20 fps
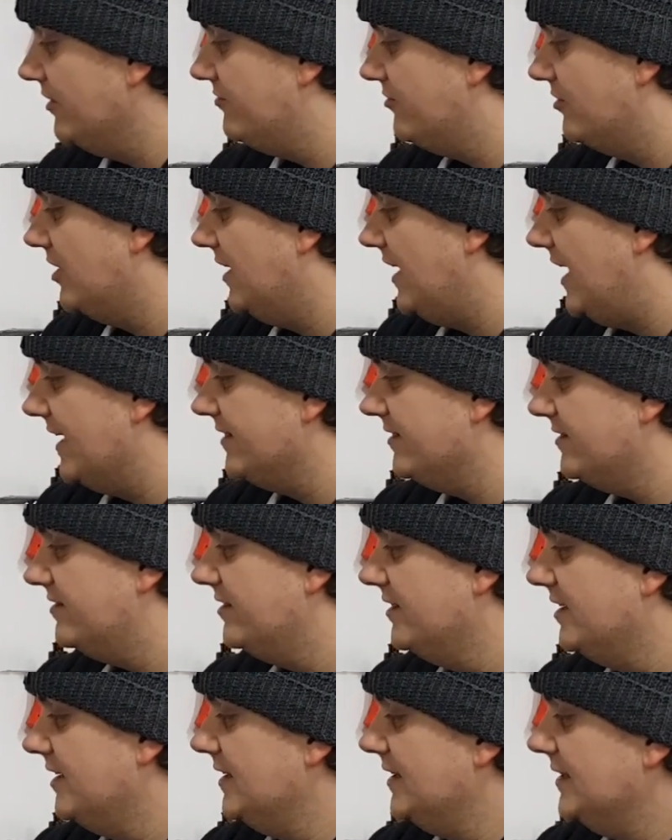for a
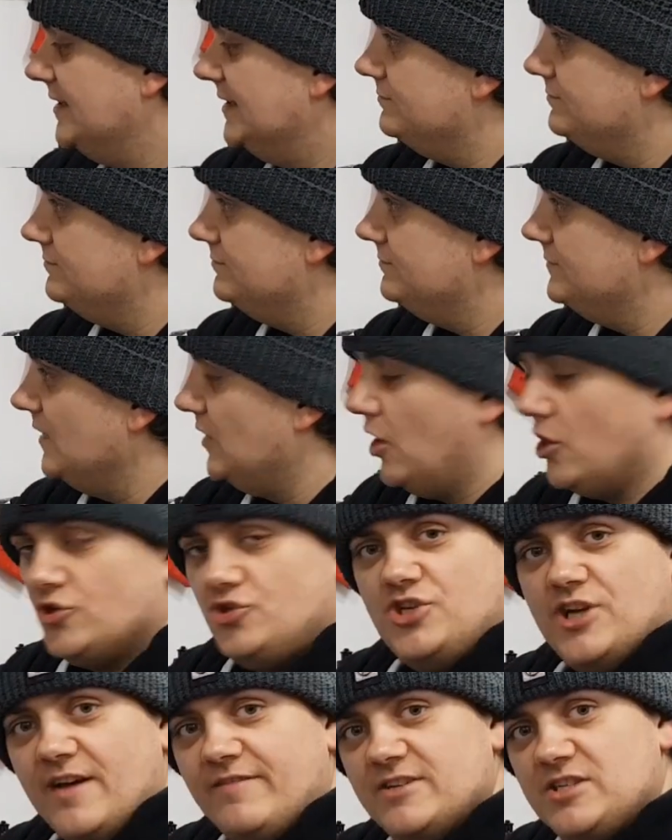lance.
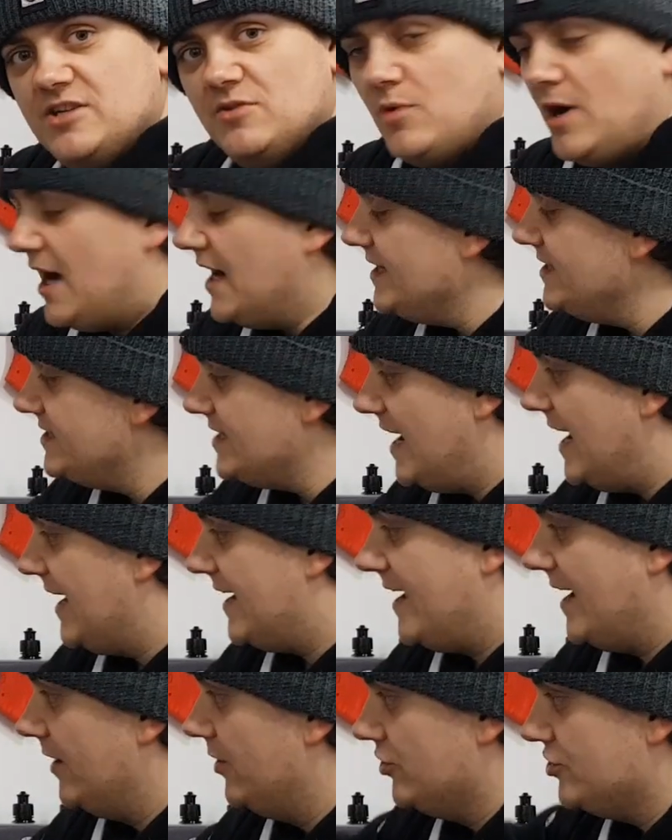Longevity wise, I
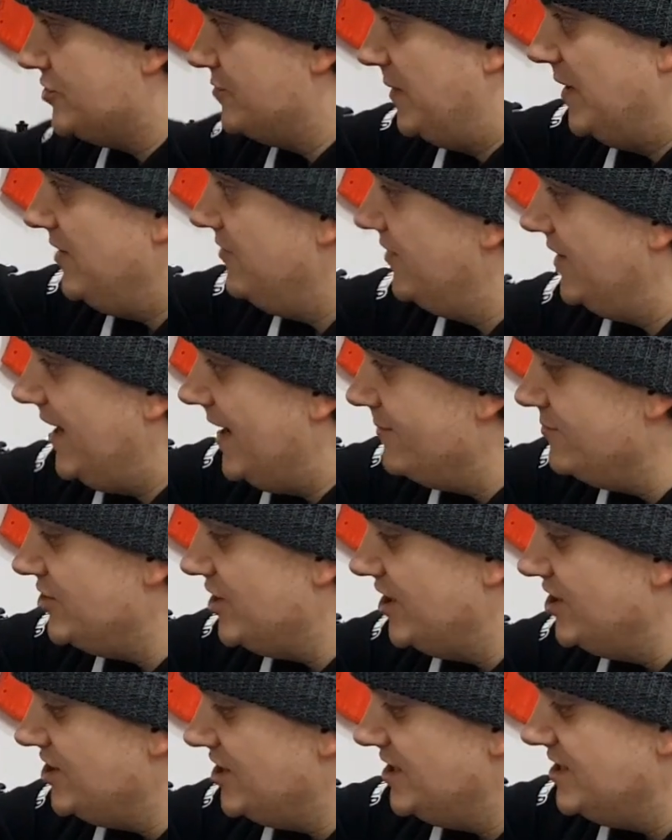cannot speak for the
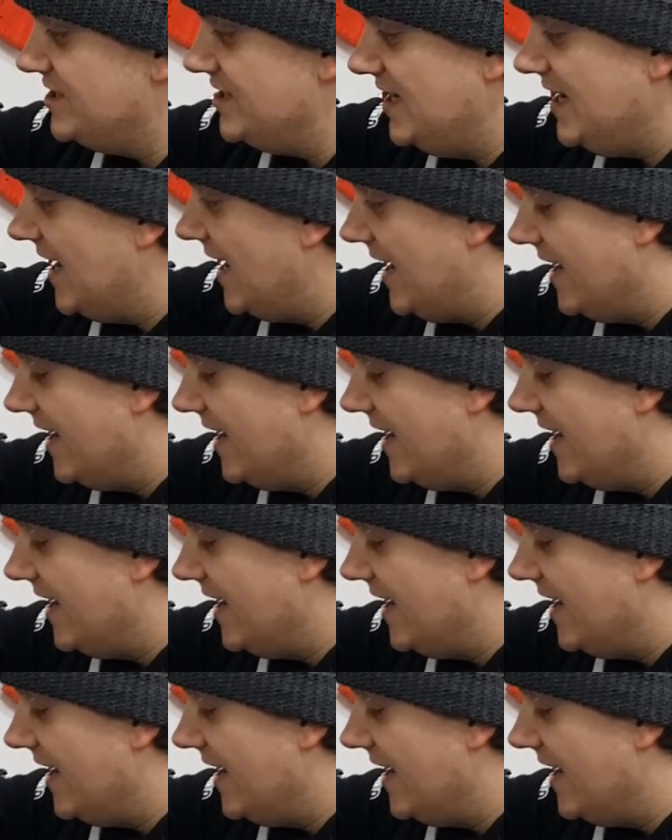MJJC.